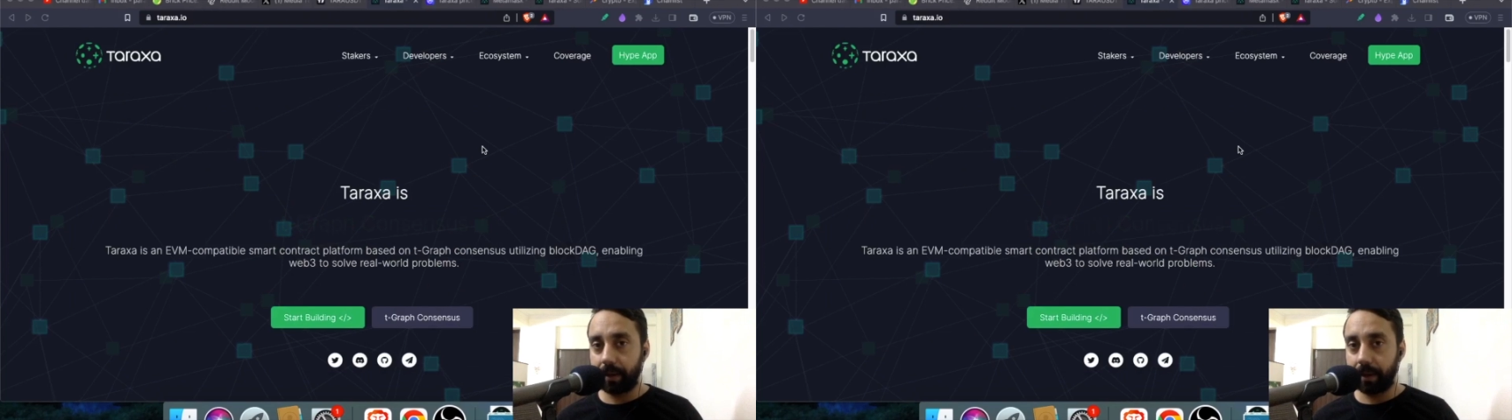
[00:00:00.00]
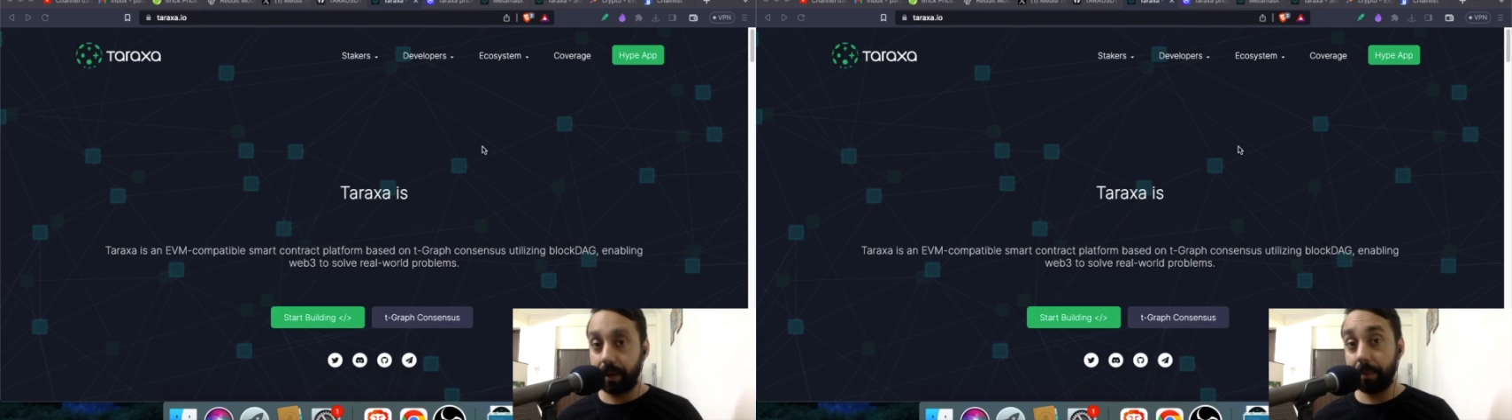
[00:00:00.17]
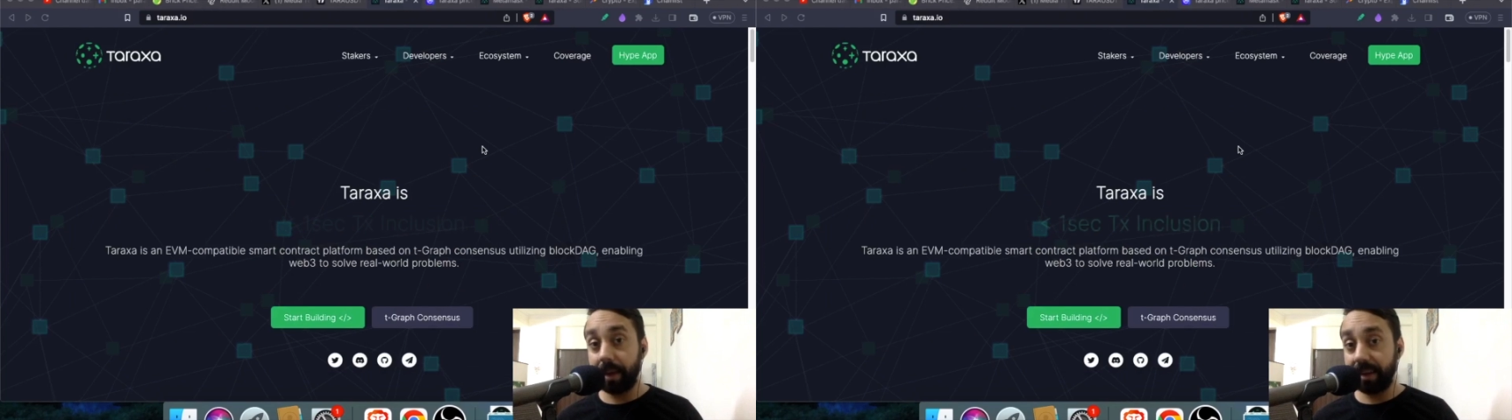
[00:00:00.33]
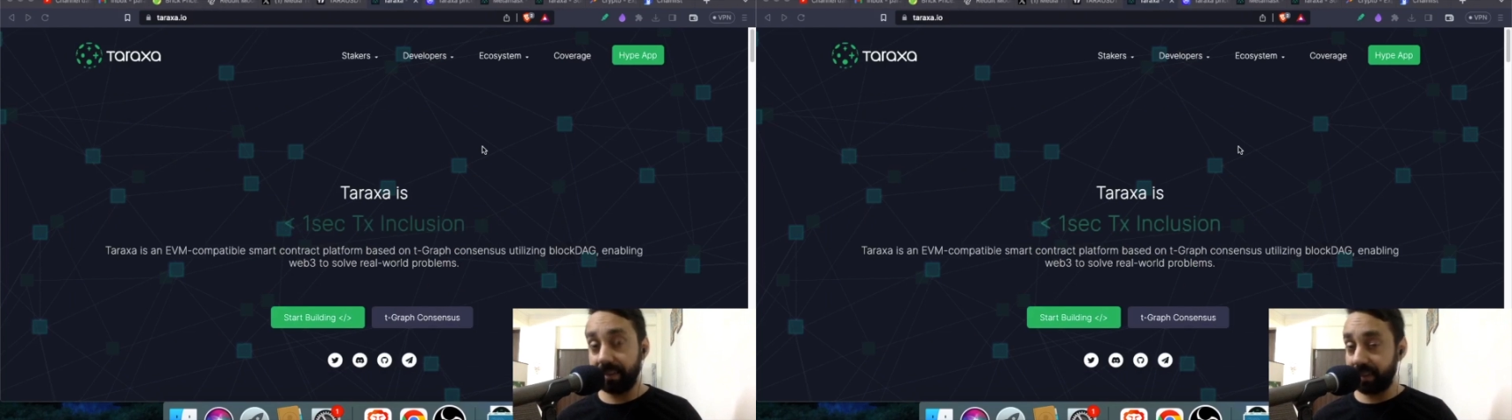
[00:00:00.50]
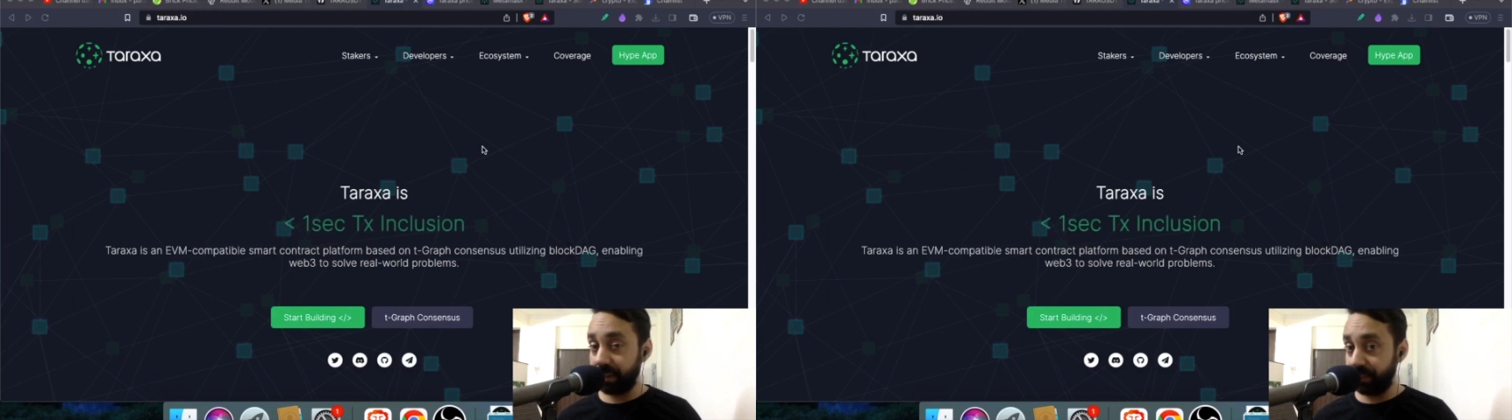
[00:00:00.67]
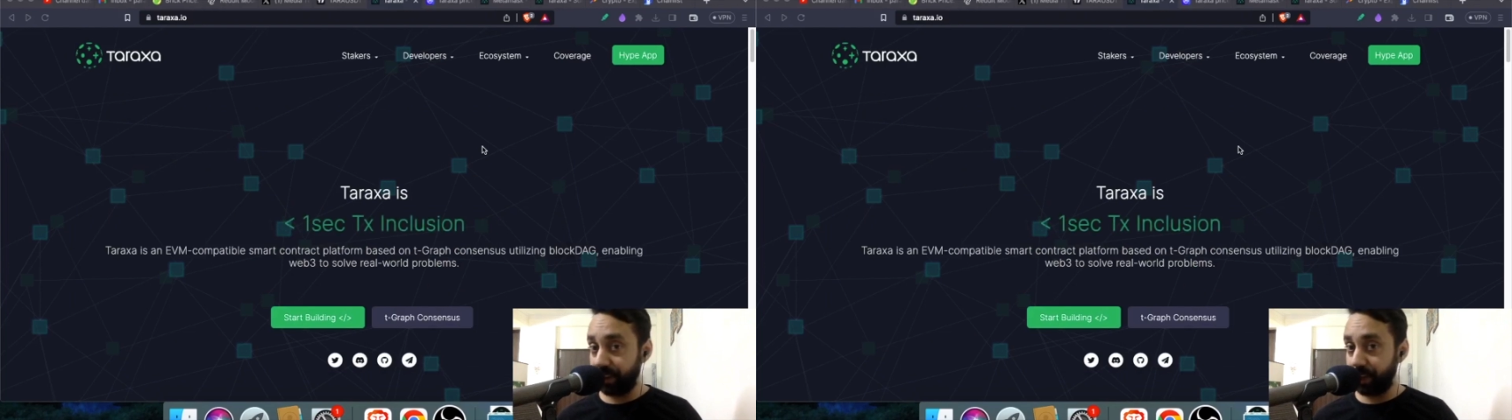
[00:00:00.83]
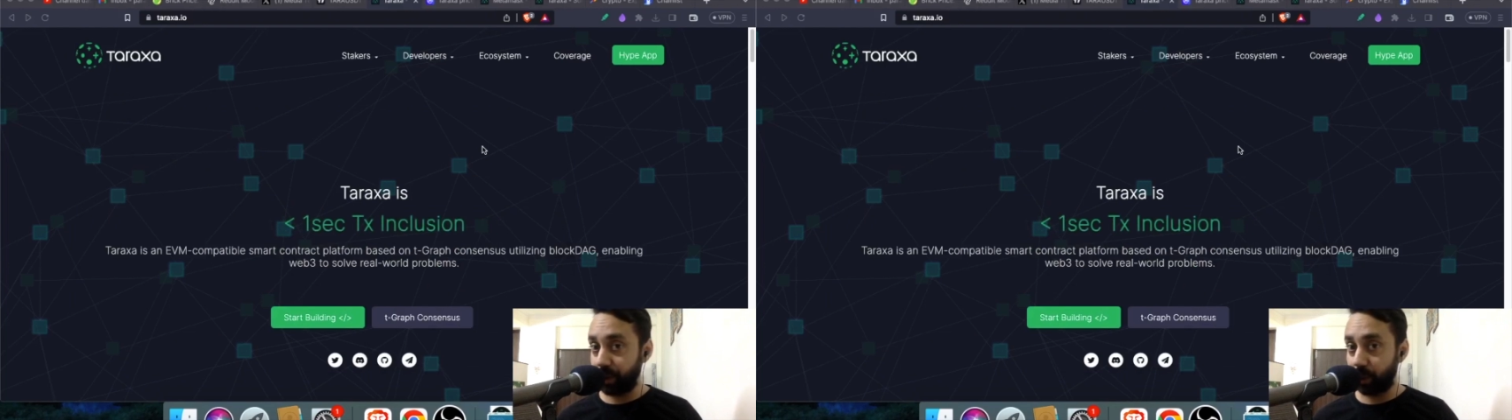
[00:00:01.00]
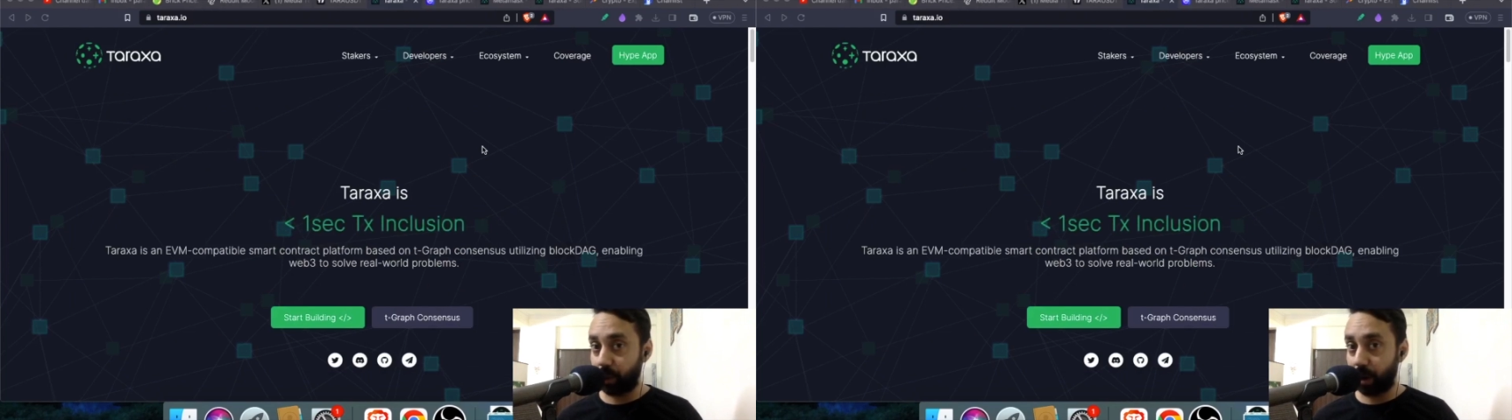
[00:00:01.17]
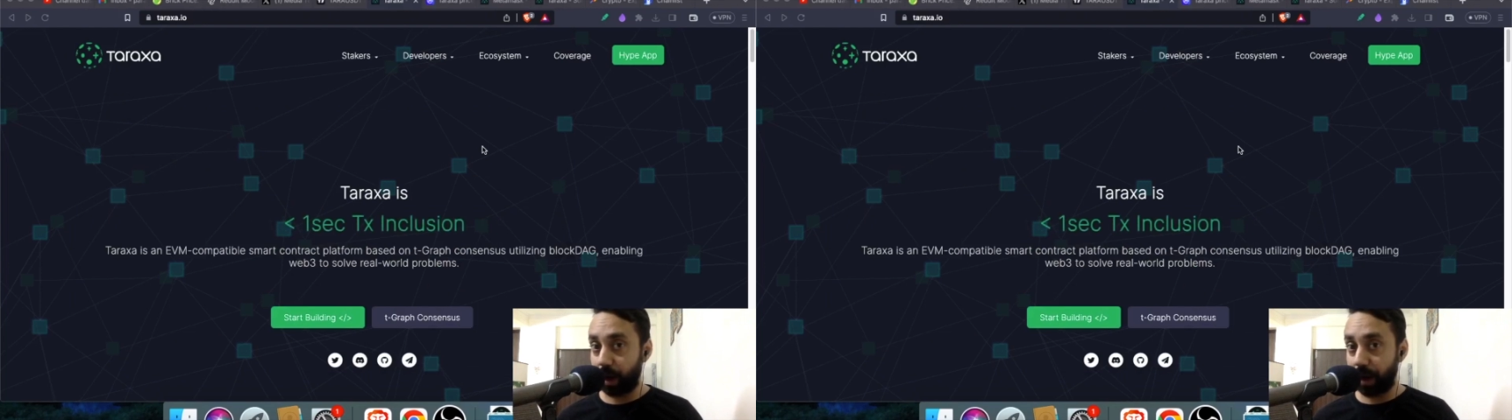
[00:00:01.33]
In my recent
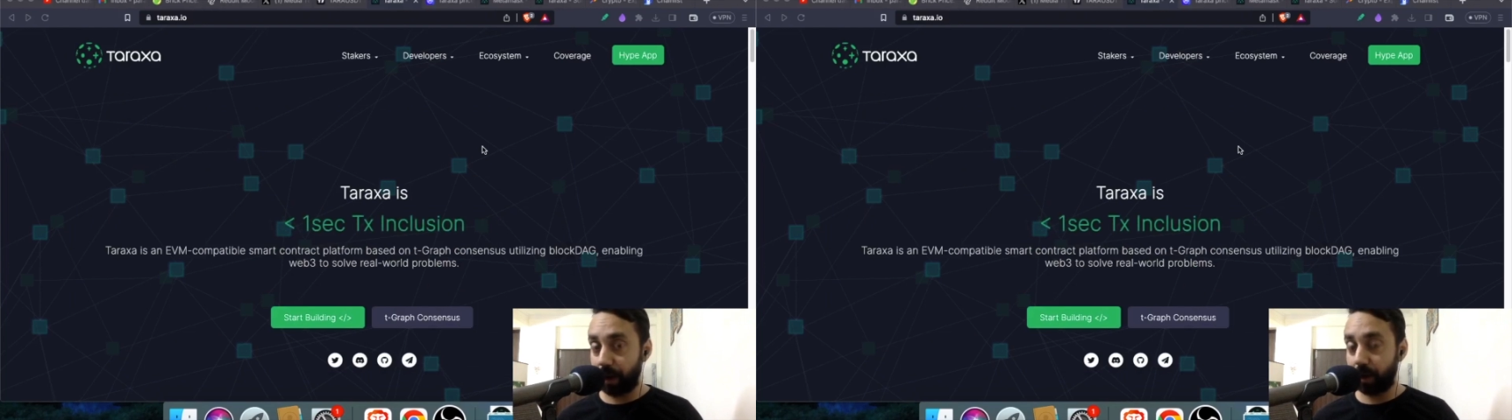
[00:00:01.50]
video, I